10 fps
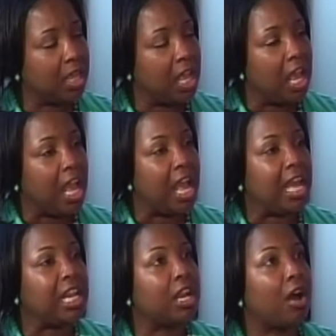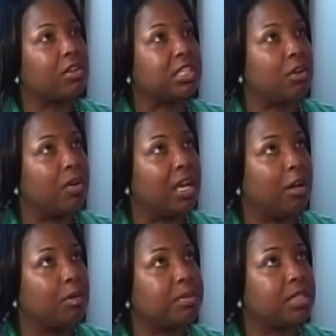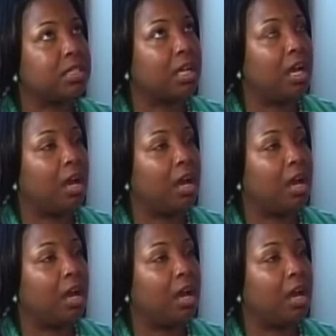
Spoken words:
Mm-hmm. And it also helps